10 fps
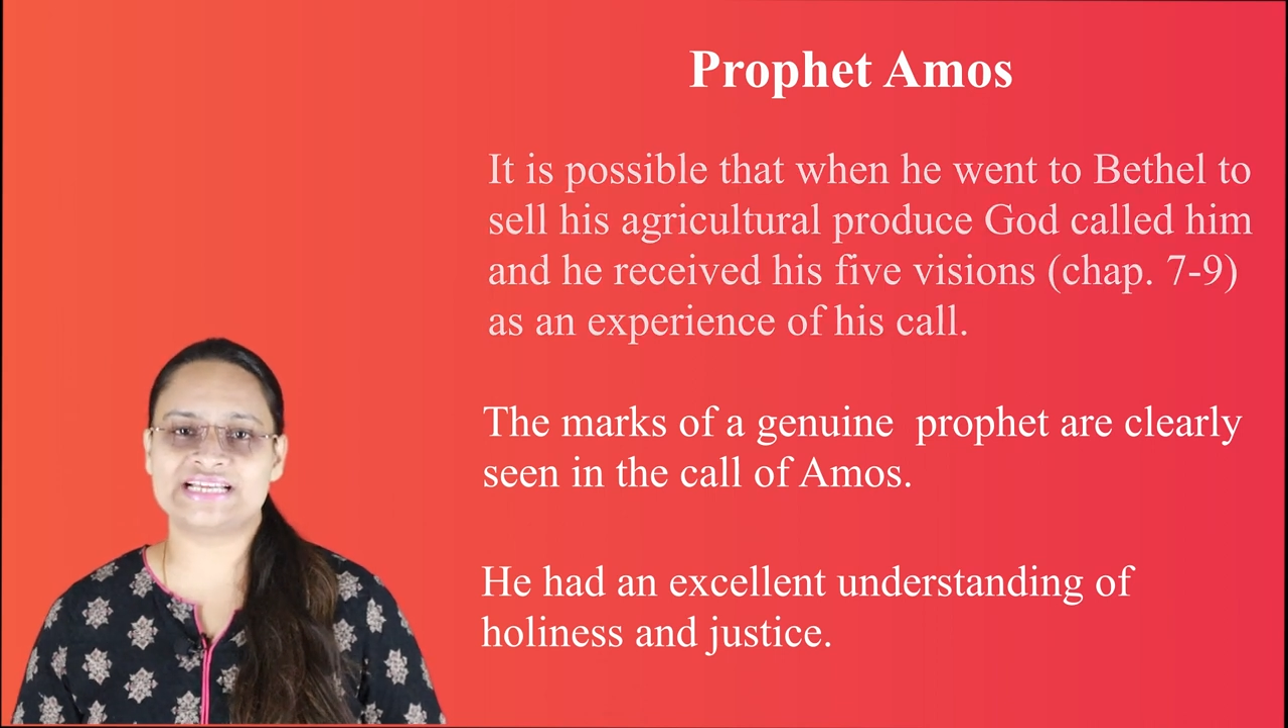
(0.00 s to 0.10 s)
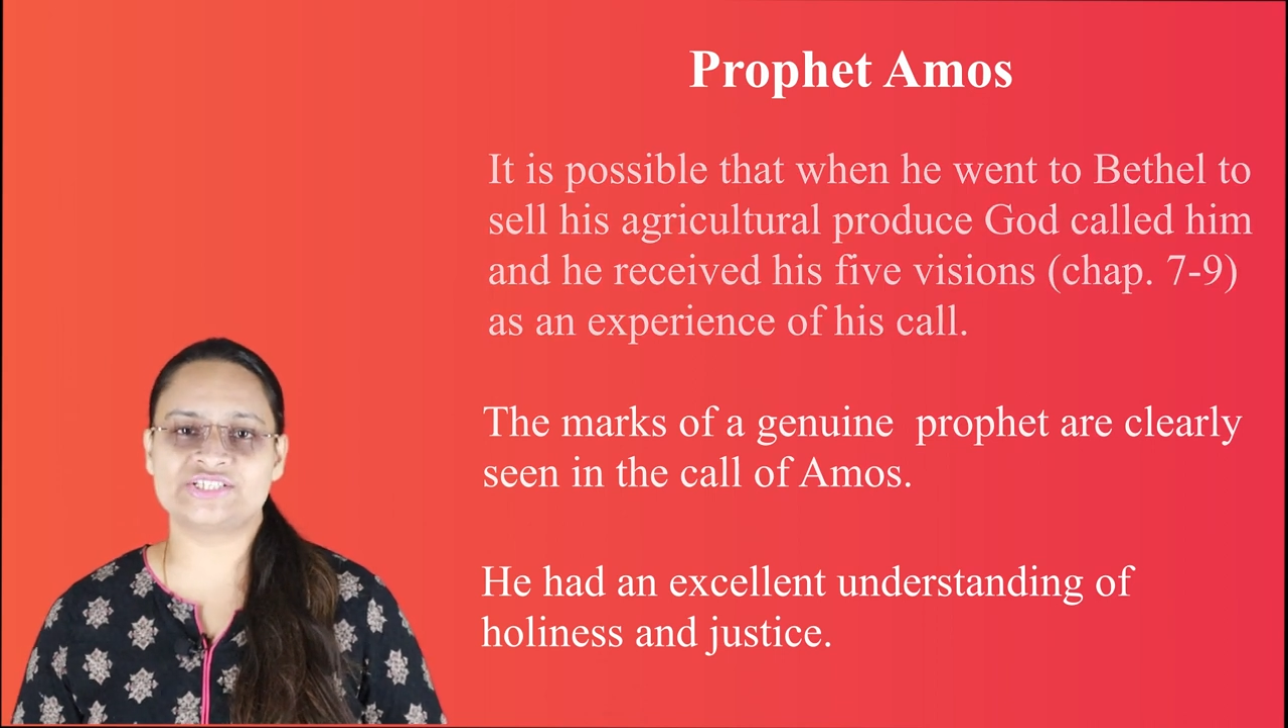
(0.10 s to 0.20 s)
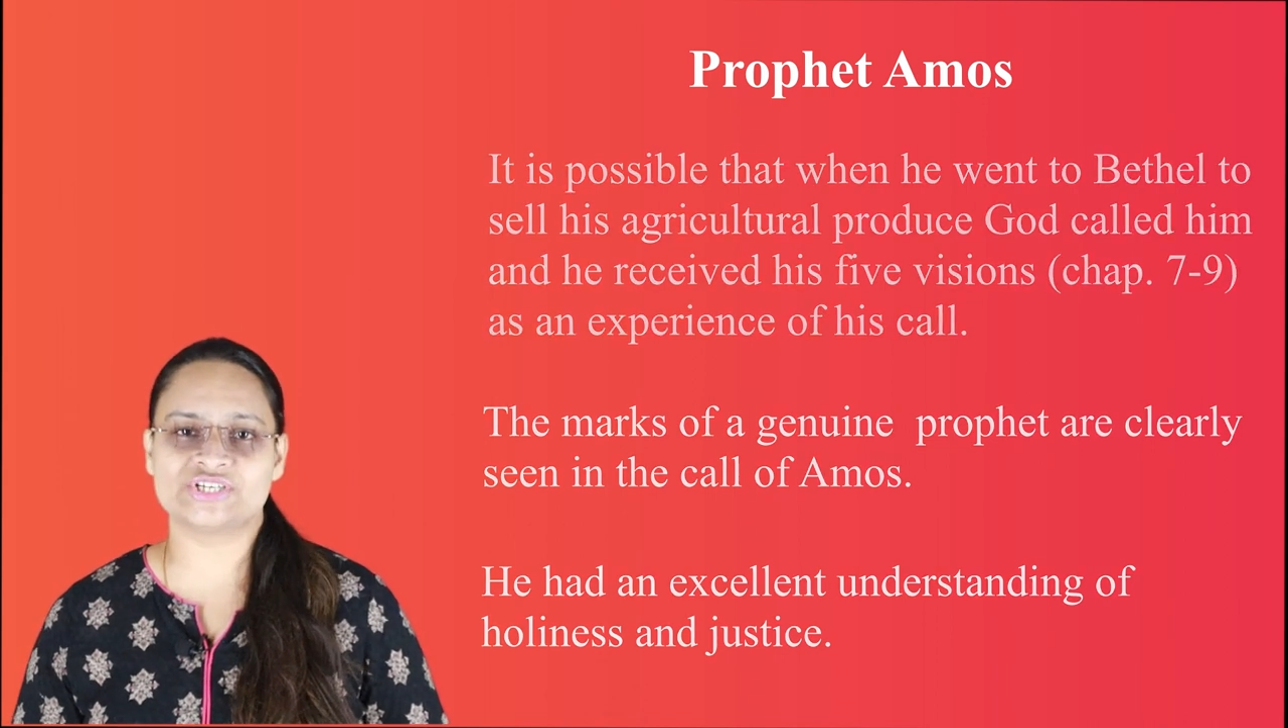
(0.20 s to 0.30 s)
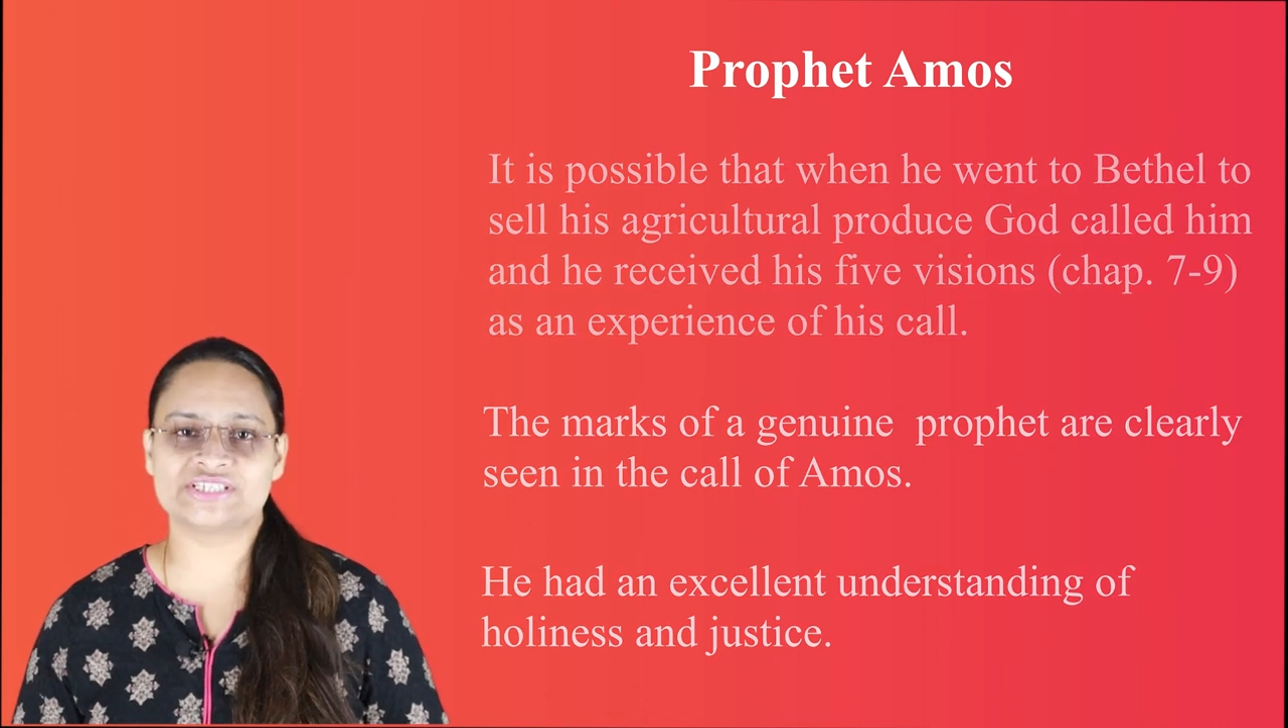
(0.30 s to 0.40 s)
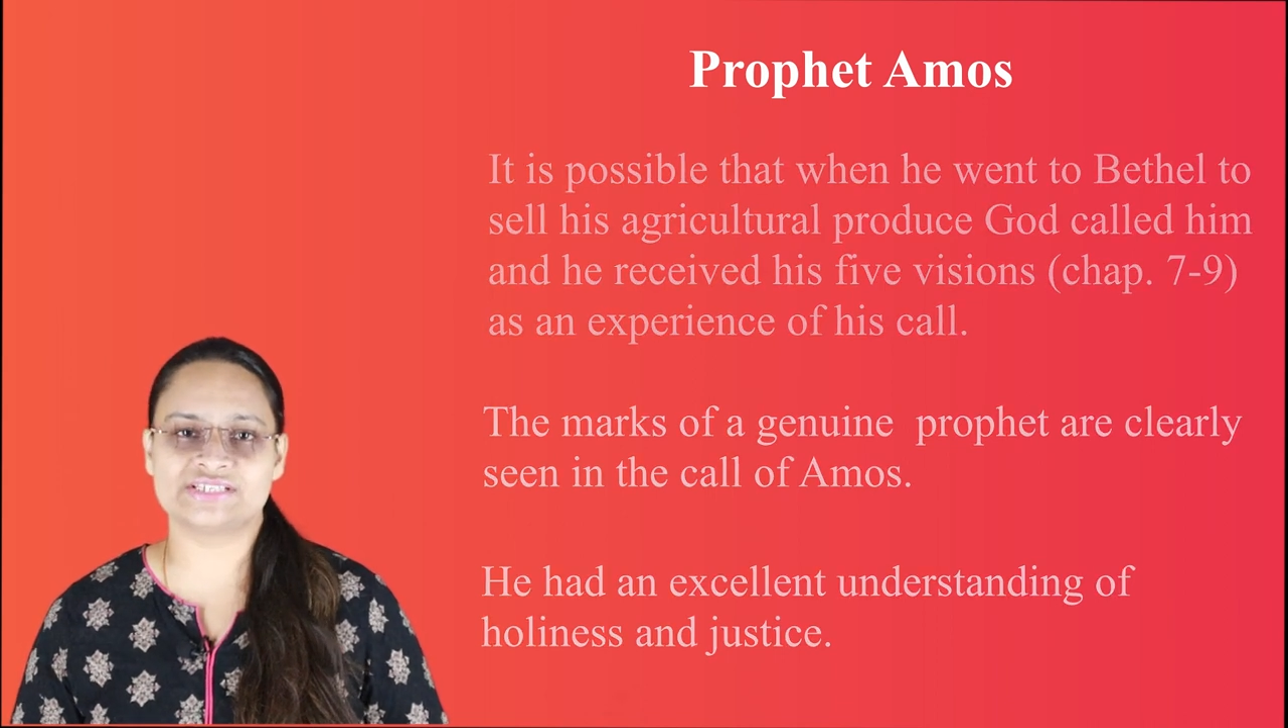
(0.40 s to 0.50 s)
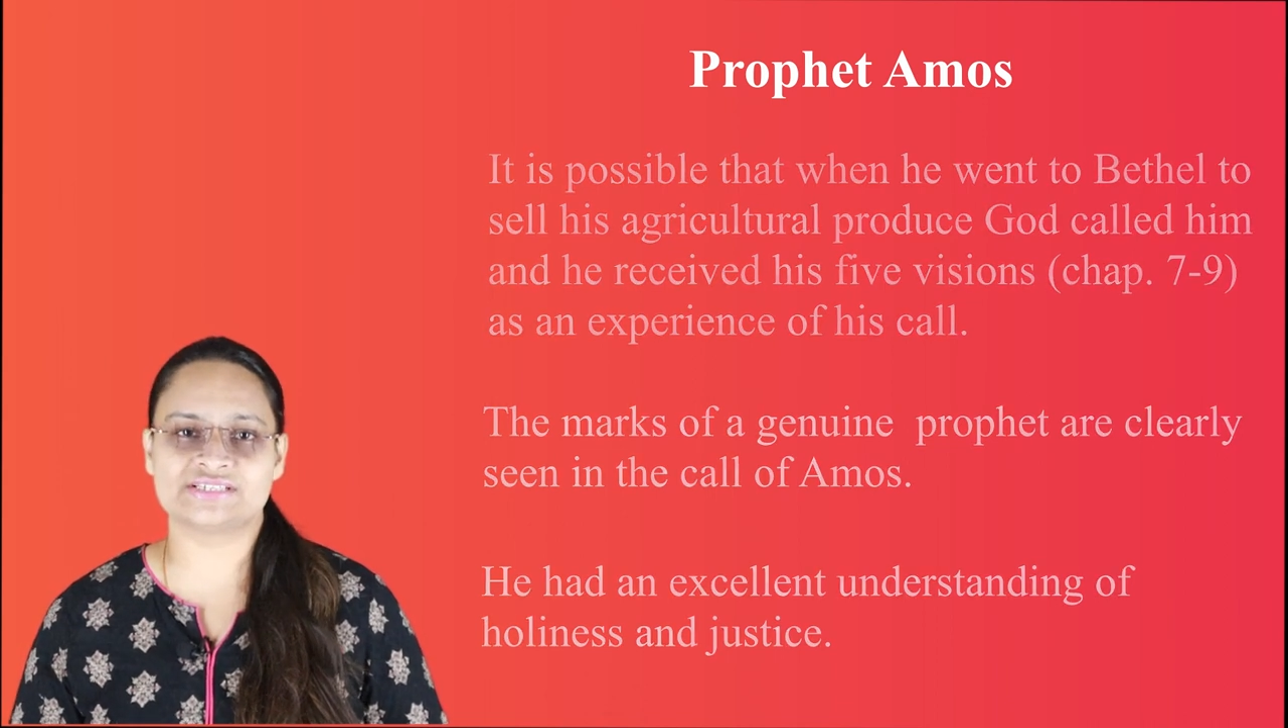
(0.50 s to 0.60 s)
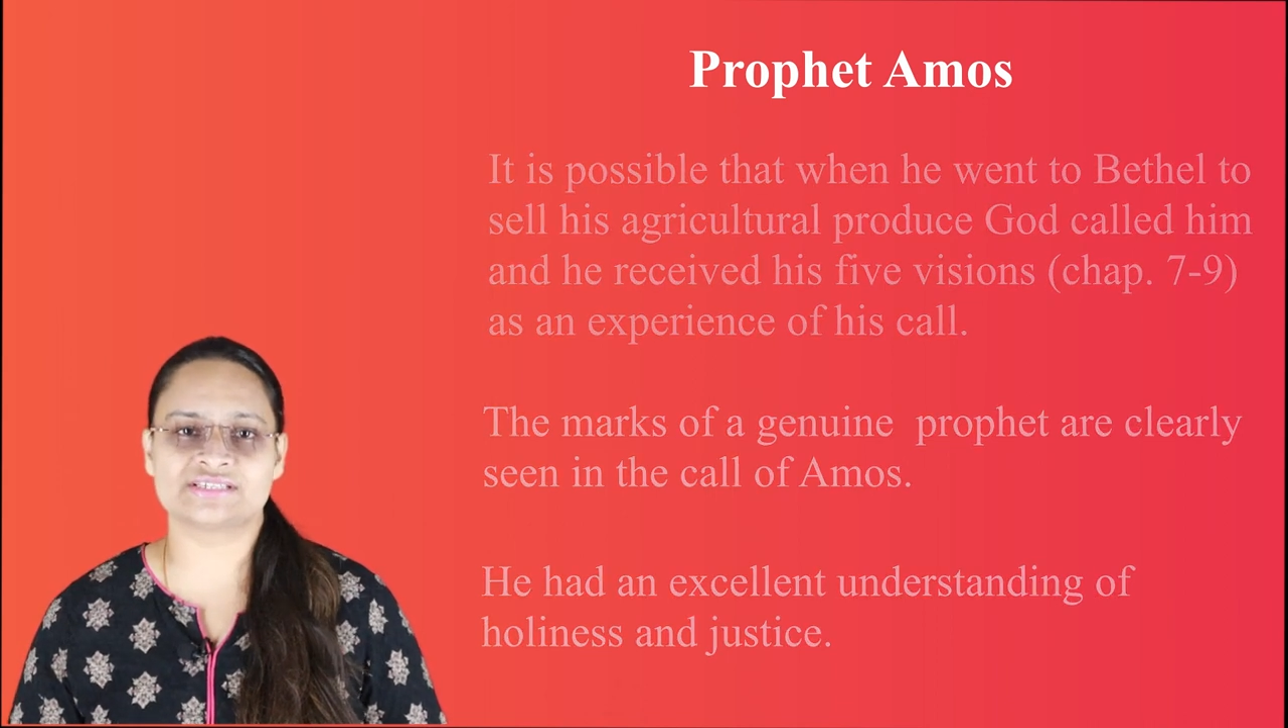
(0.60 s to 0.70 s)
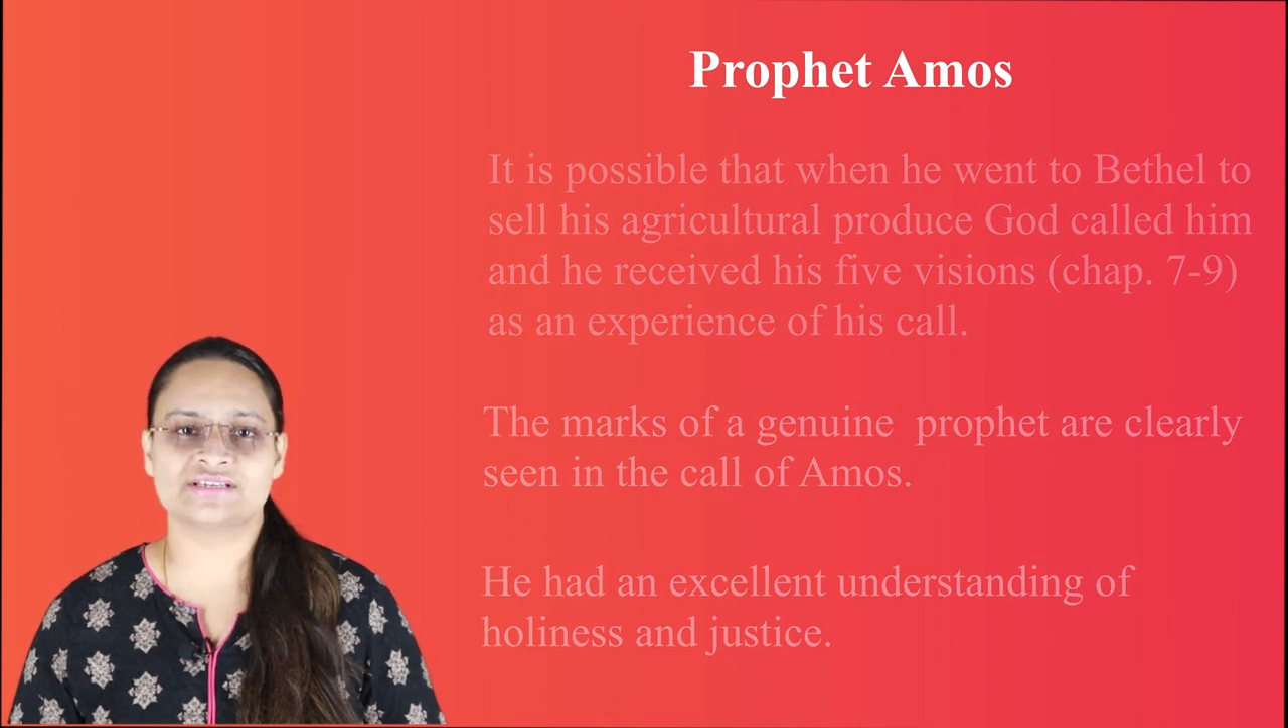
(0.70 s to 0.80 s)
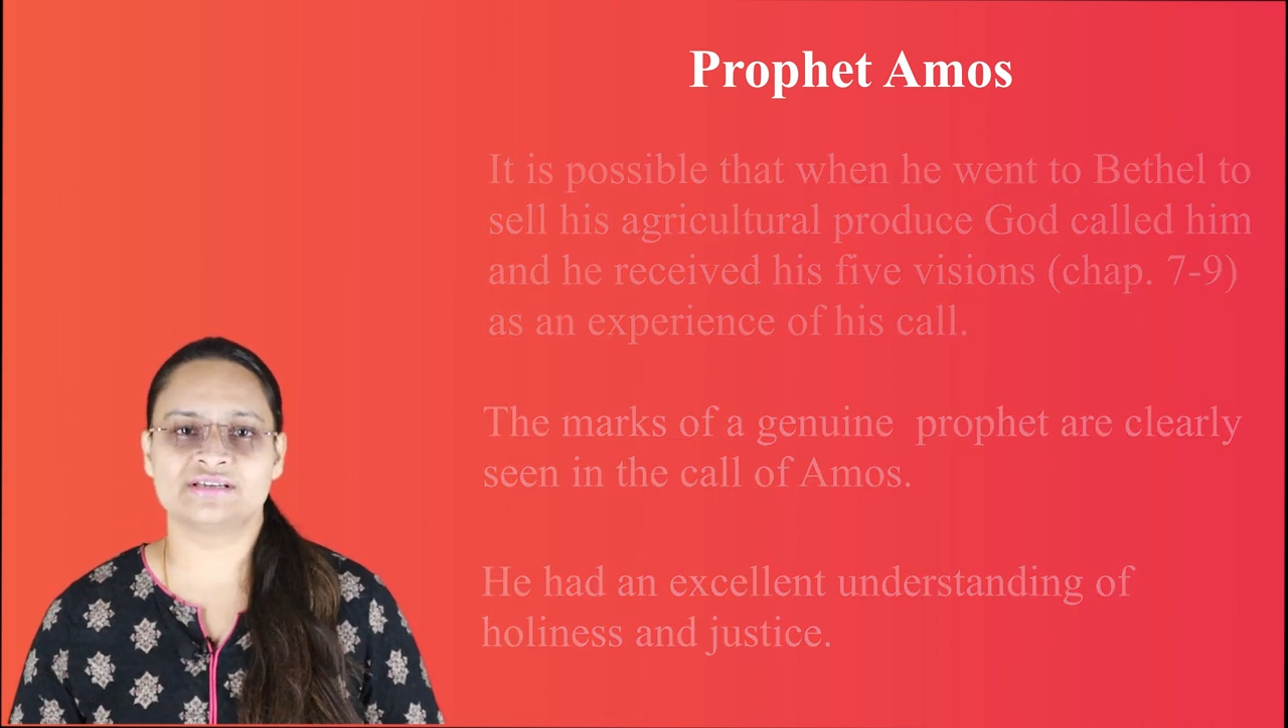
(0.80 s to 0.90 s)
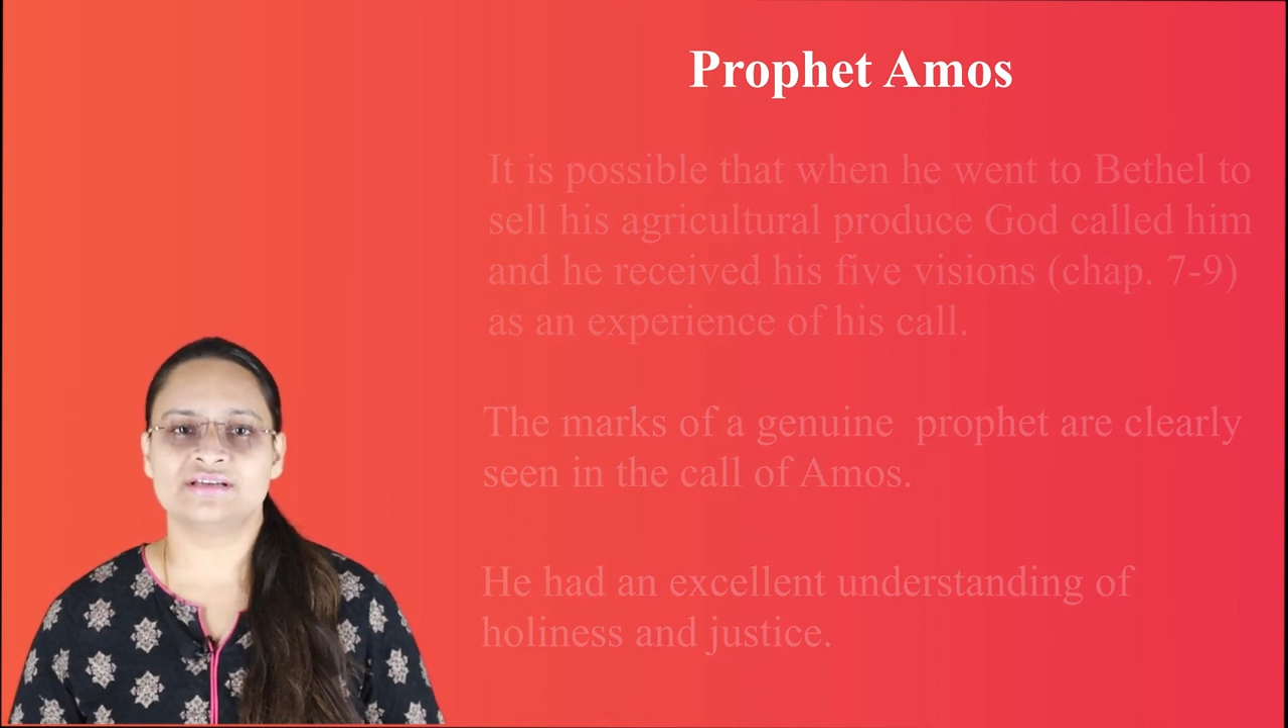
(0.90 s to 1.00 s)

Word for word: and justice.